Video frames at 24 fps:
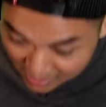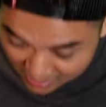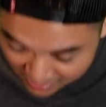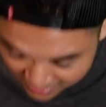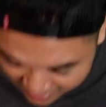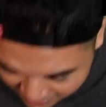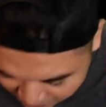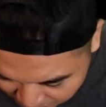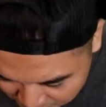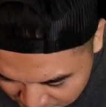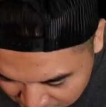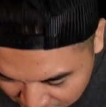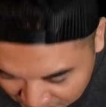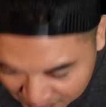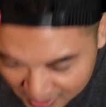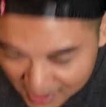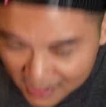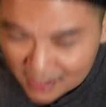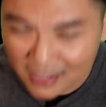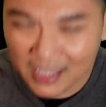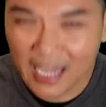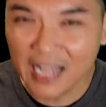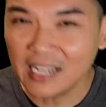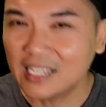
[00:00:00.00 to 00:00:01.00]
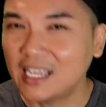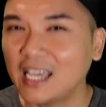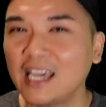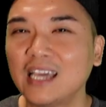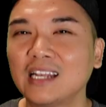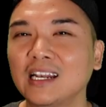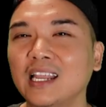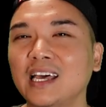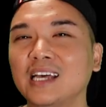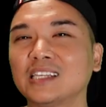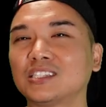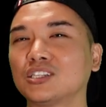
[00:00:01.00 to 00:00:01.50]
But that
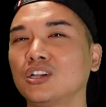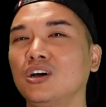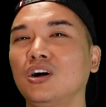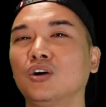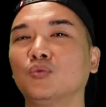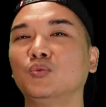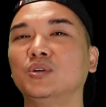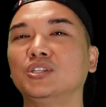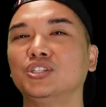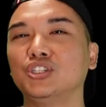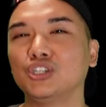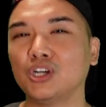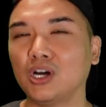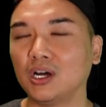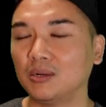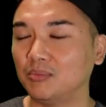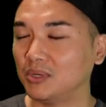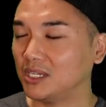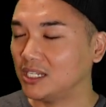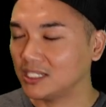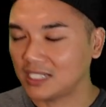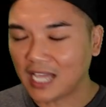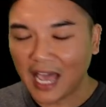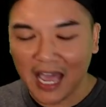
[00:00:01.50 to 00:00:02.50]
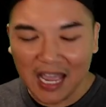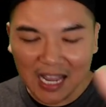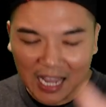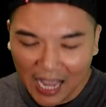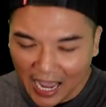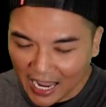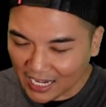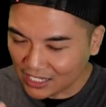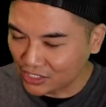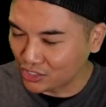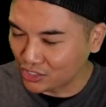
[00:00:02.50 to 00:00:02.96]
can't last long with John because I gotta